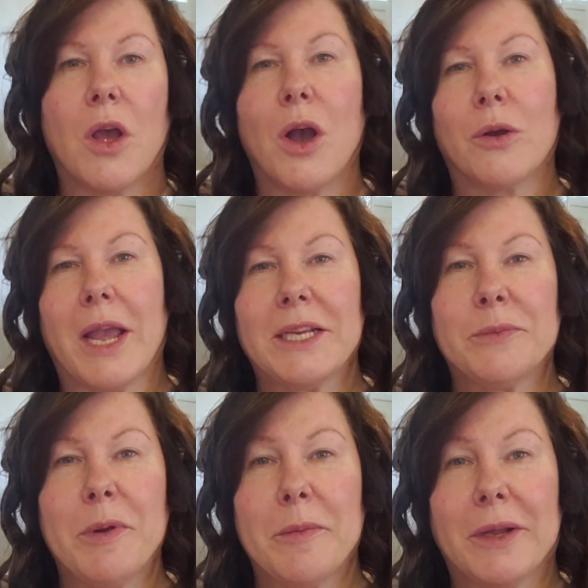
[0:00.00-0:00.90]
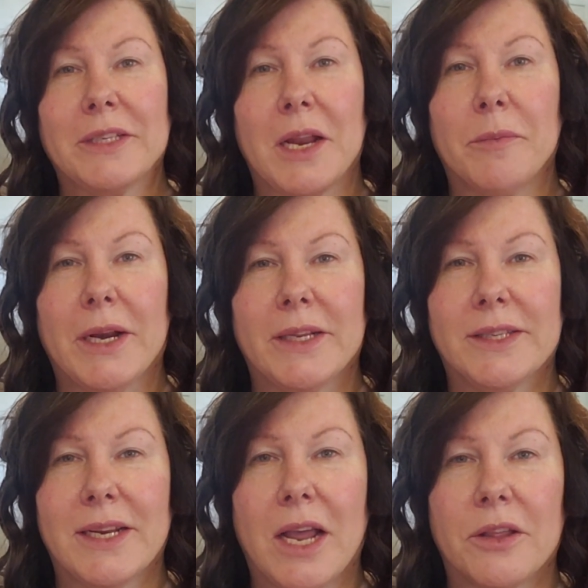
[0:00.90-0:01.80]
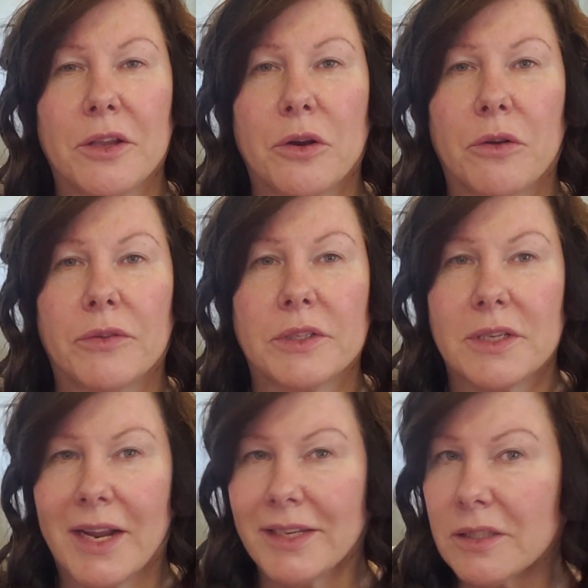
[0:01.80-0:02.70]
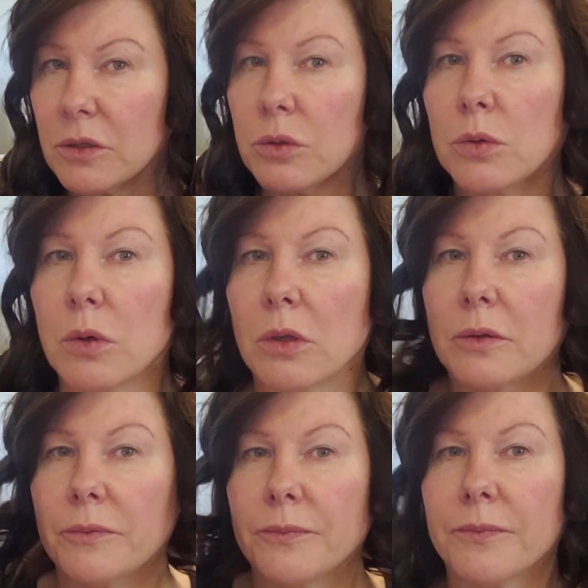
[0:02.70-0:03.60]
Okay, it's been about 10 minutes. And now you know if it's nice and cool.